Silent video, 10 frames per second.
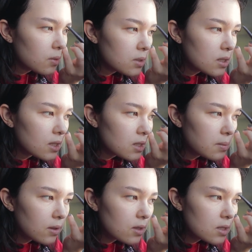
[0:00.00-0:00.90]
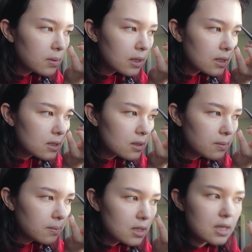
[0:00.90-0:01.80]
What's nice about this place
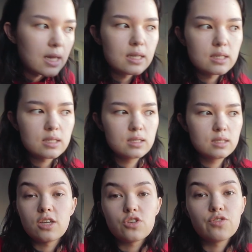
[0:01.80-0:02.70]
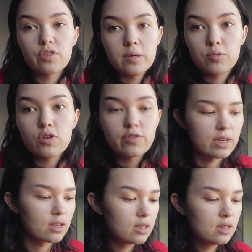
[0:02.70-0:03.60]
is that they do free
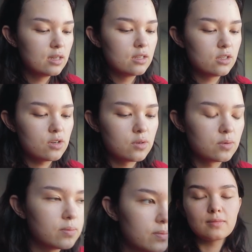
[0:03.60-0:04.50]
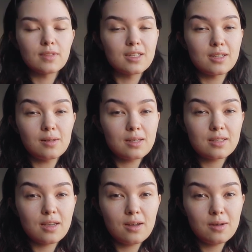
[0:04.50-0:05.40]
proofing. So
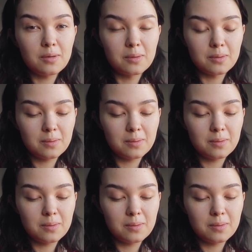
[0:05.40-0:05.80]
let's go.